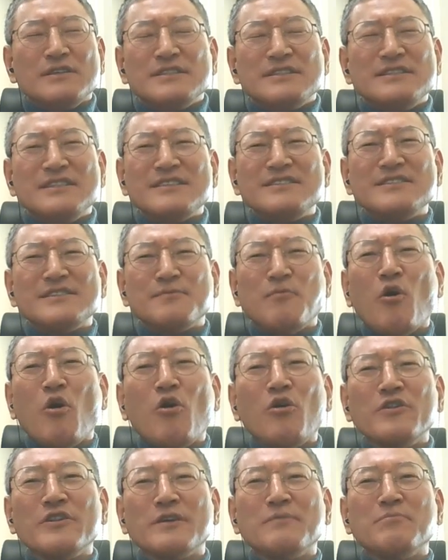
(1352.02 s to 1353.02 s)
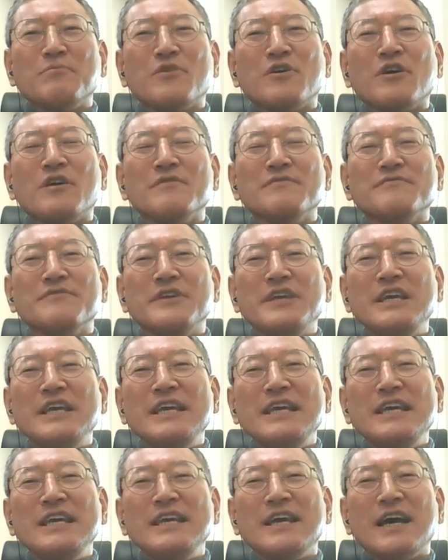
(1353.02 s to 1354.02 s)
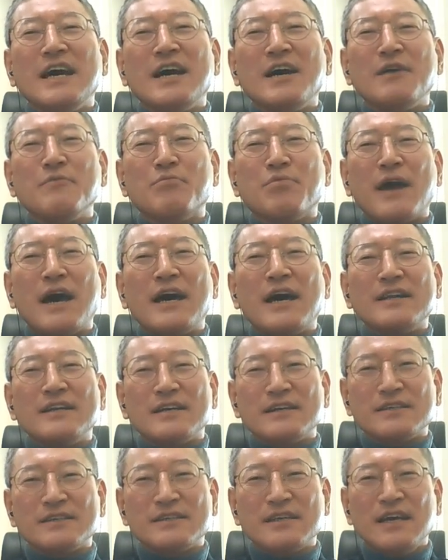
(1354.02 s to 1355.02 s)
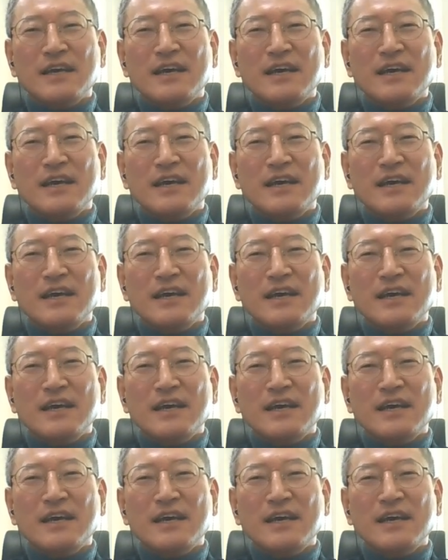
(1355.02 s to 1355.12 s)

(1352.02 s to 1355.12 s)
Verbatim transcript: just small number of key product.